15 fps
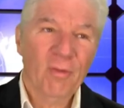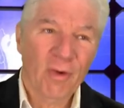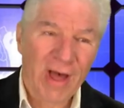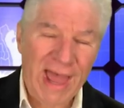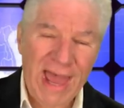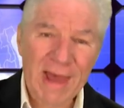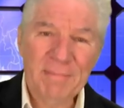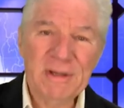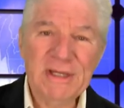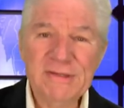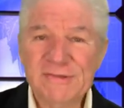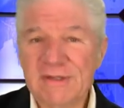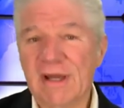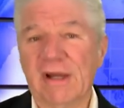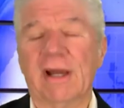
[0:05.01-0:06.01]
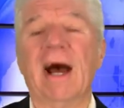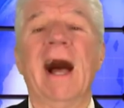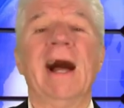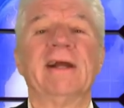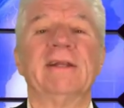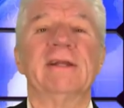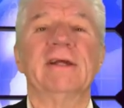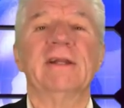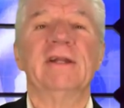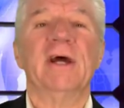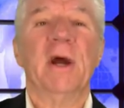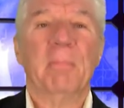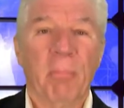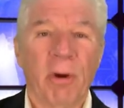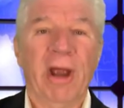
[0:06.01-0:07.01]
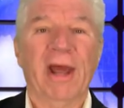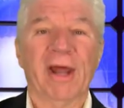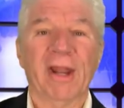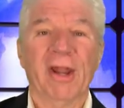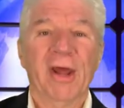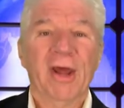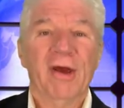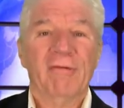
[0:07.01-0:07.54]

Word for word: Well, Abby's concocted bread